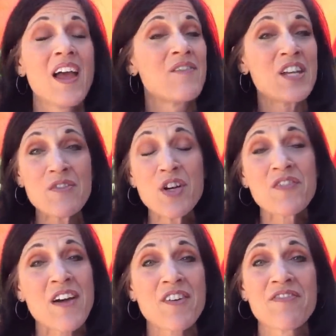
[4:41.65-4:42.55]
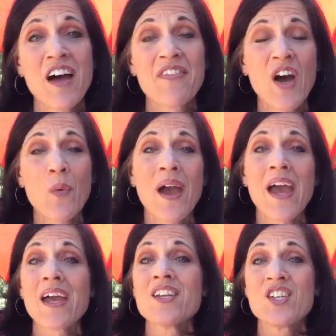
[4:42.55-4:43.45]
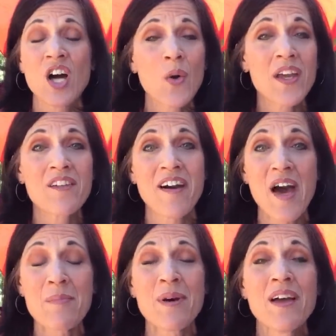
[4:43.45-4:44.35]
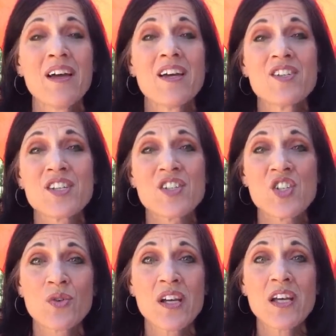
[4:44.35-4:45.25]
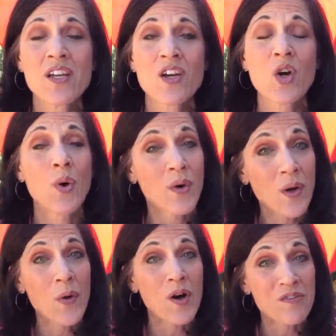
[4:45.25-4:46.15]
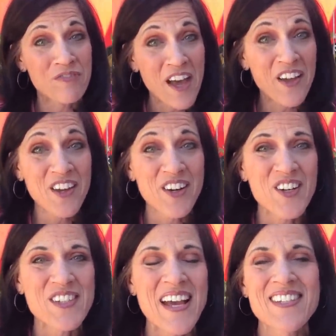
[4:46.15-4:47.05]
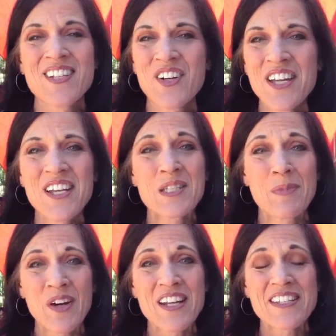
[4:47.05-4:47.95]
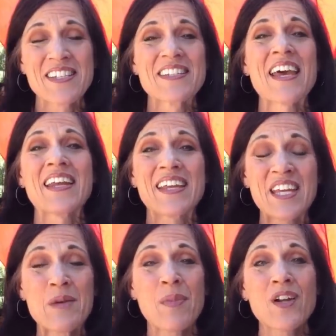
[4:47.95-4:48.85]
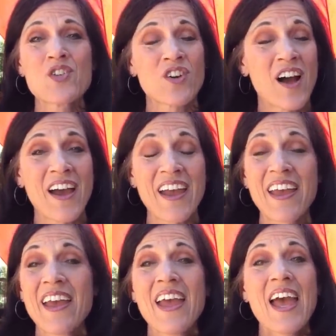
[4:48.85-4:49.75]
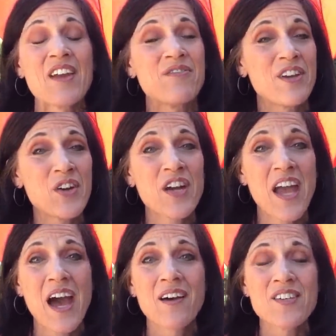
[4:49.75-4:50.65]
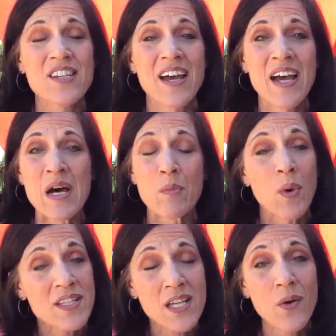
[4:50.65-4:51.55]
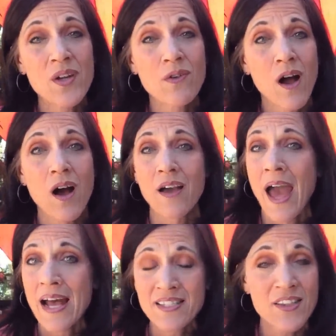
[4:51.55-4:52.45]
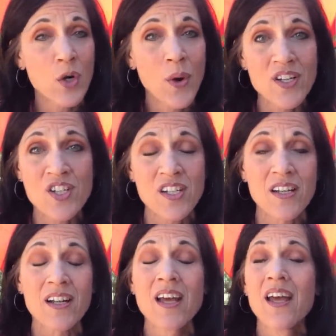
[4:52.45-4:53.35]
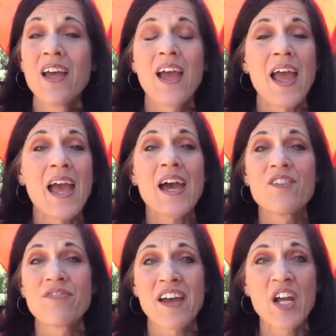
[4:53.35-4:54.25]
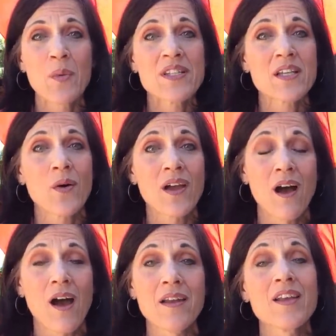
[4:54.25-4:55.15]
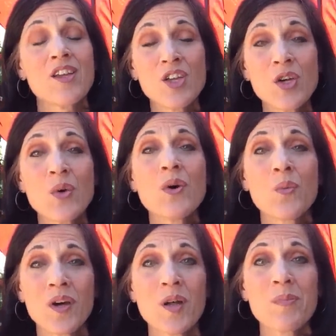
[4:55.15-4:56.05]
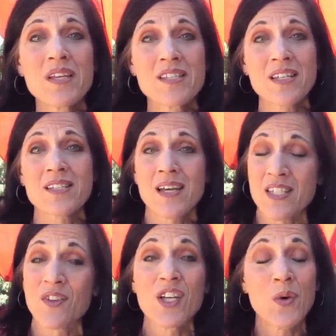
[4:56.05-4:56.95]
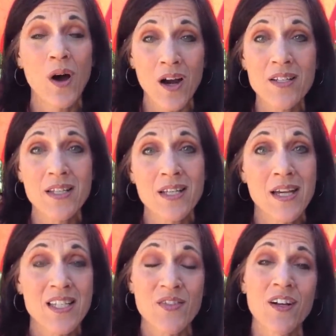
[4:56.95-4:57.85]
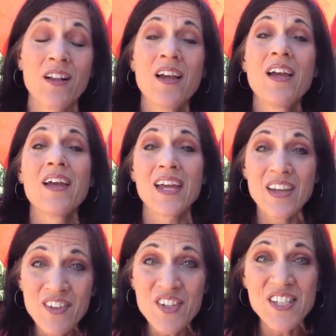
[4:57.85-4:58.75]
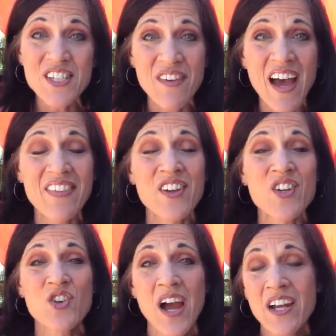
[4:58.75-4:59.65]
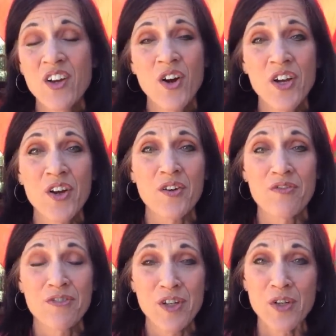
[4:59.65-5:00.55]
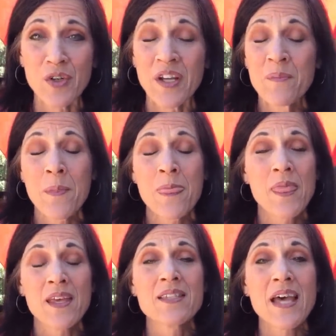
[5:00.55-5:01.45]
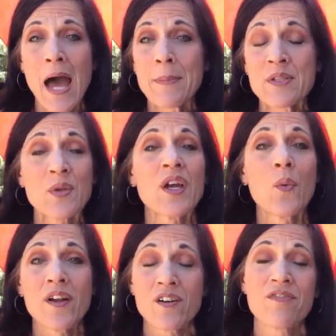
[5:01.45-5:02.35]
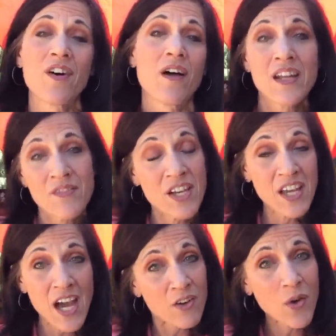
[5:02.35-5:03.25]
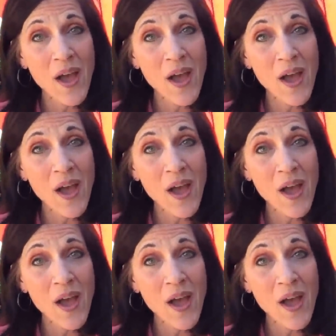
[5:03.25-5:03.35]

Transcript: If any of you have ever felt that way, don't don't give up. Just treat your quote unquote failures as learning experiences and keep on trying and figuring out um, what's going wrong. Ask the question and find out what's going on. You will be successful. You are successful. Even just the fact that you're trying to grow your own food is absolutely wonderful. And if you can't grow